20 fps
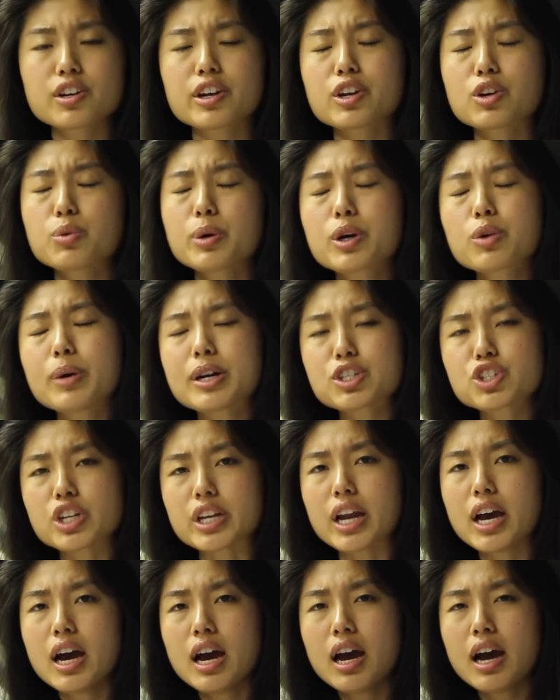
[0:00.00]
Sorry, quick
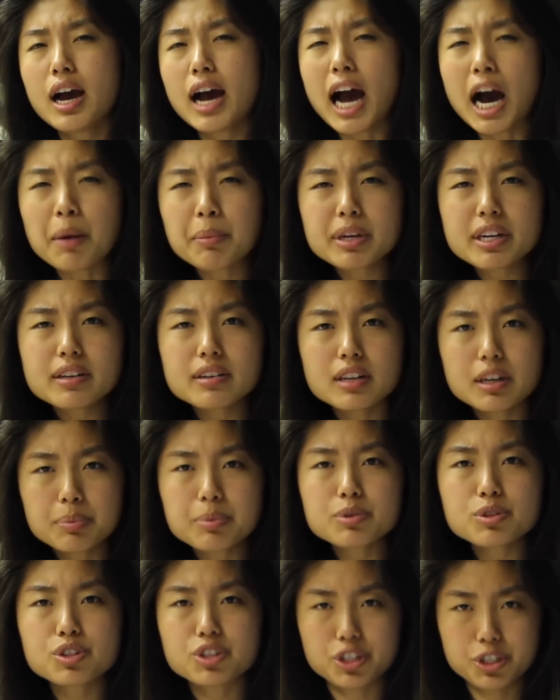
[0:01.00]
question. How many
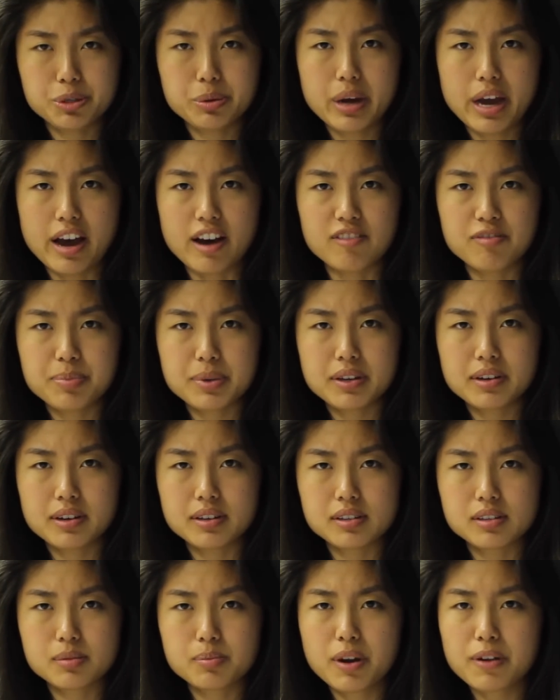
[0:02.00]
nipples do you have?
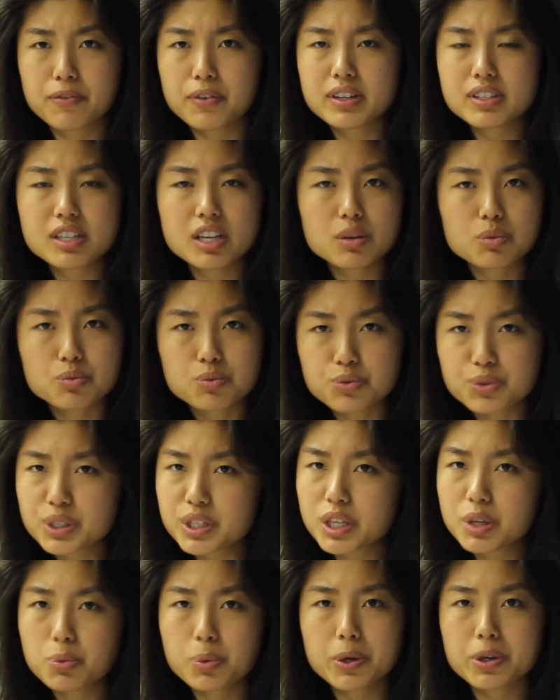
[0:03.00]
Because my friends get
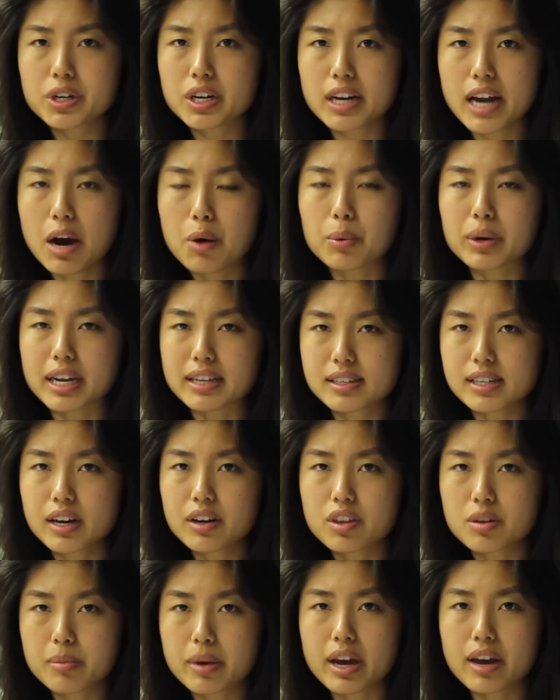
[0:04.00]
really weirded out when I
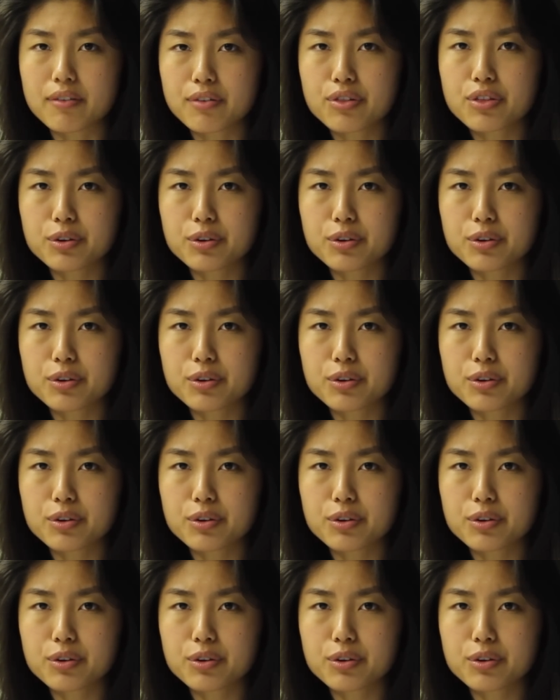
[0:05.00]
tell them I have